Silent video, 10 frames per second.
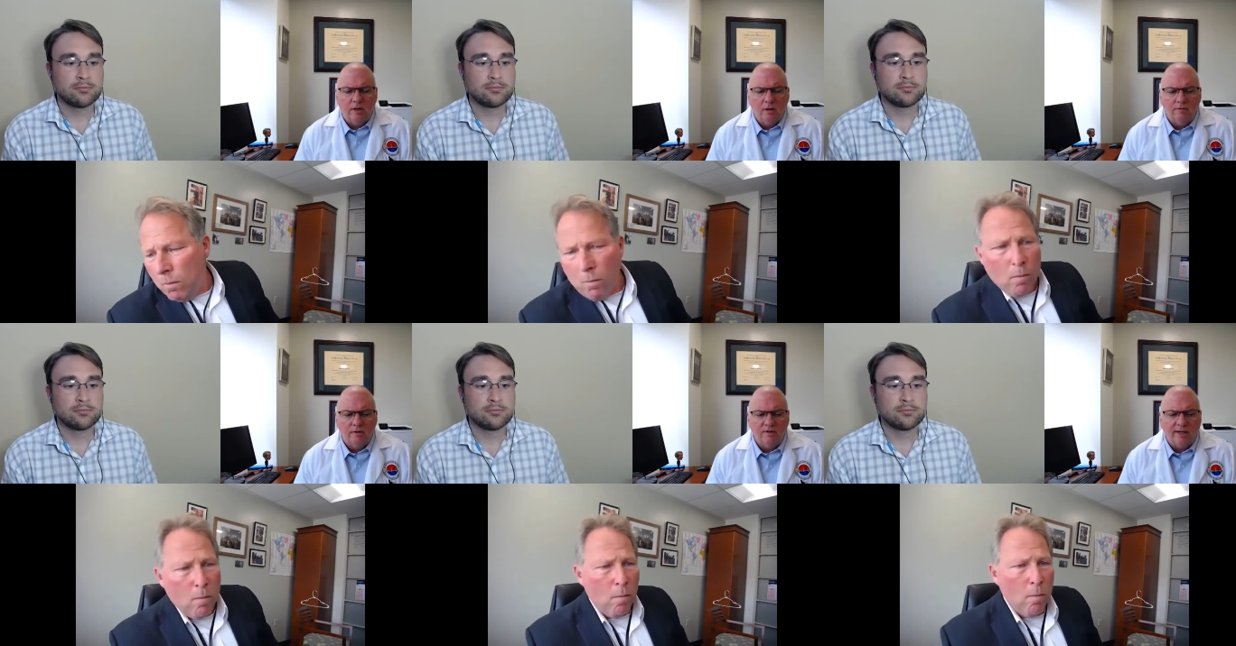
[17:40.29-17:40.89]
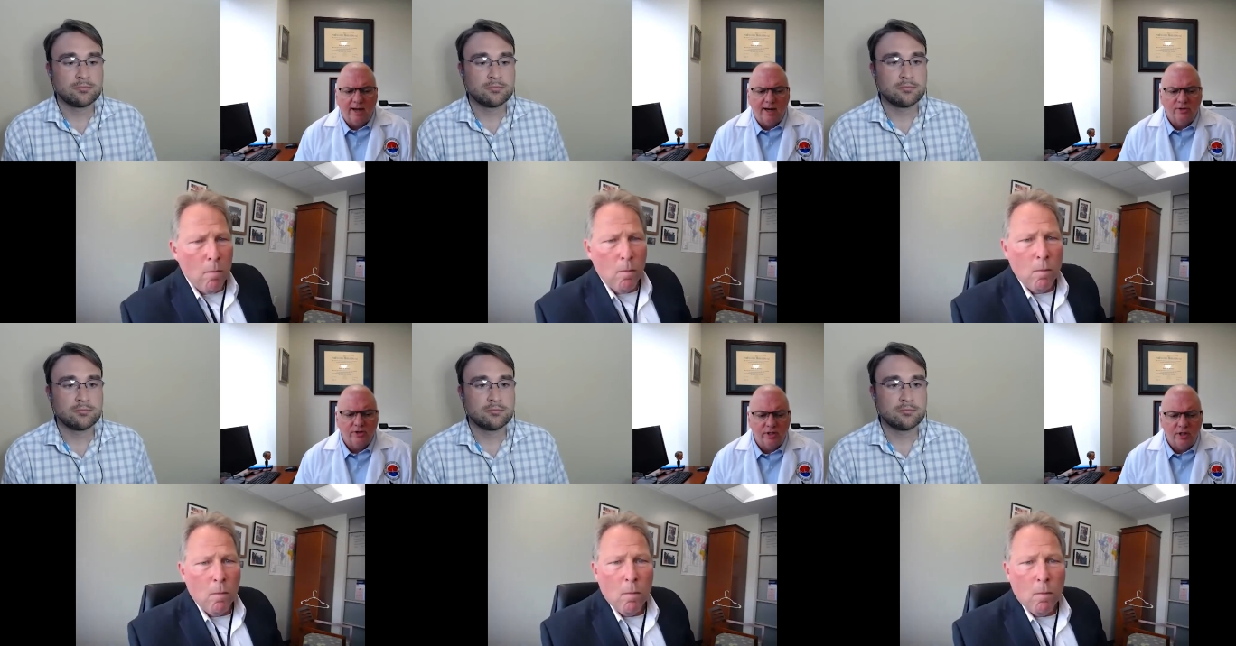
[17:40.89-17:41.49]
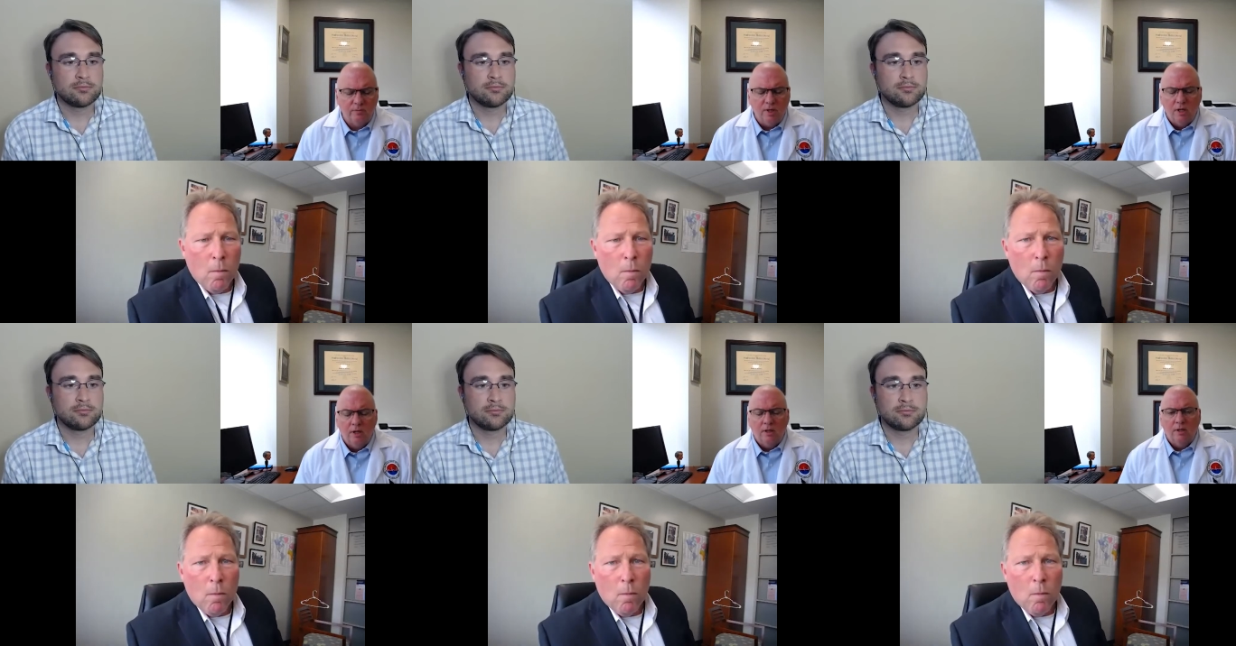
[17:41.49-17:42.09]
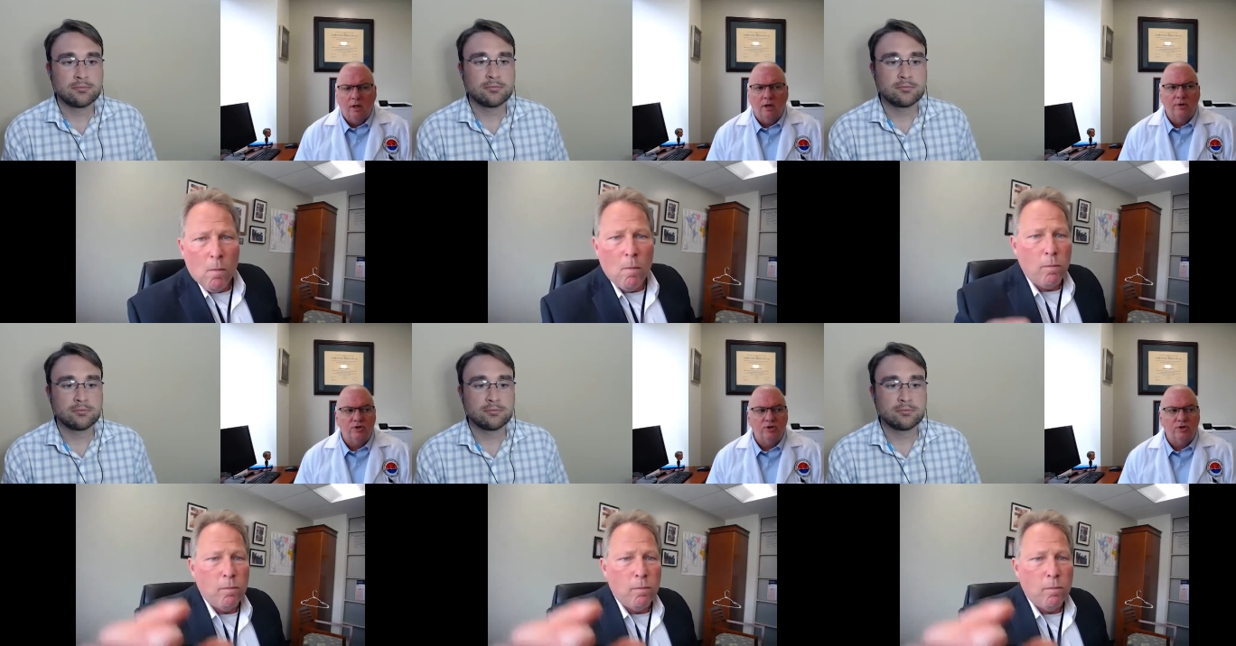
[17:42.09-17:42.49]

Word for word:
Speaker 1: and, psychiatry team uh,